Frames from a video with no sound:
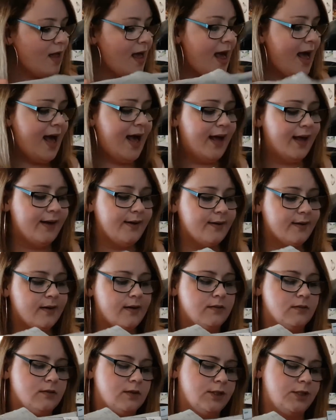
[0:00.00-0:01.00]
And
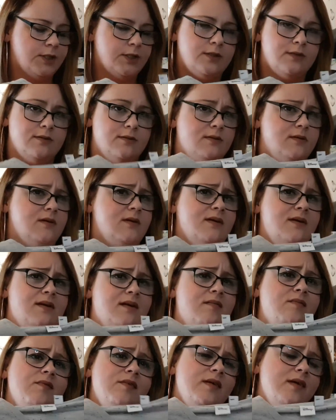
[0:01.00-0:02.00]
I
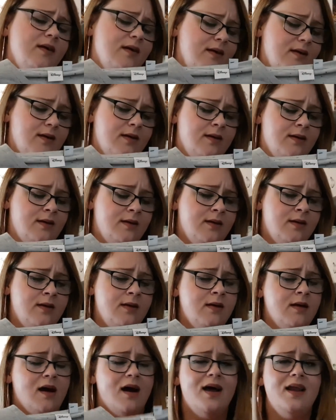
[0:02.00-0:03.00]
love it.
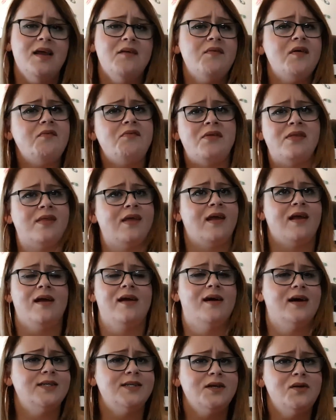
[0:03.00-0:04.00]
I love everything.
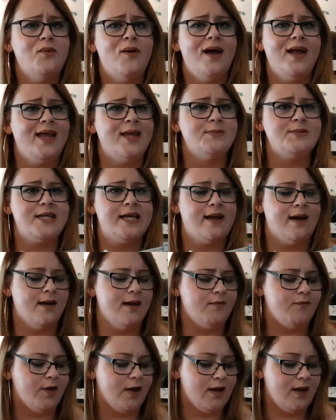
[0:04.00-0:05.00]
I don't know why I keep saying I
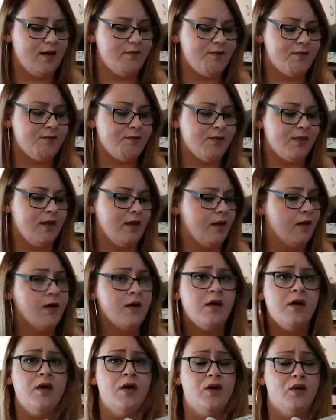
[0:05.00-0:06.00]
love it. I love everything.
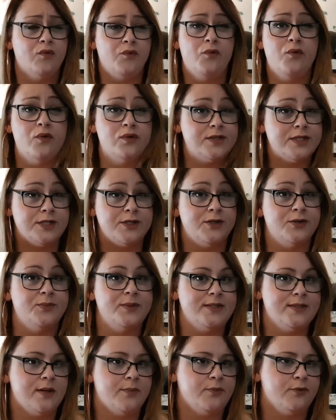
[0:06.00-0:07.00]
Of course I do,
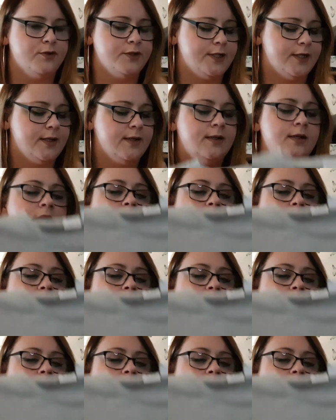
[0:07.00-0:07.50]
because I bought it.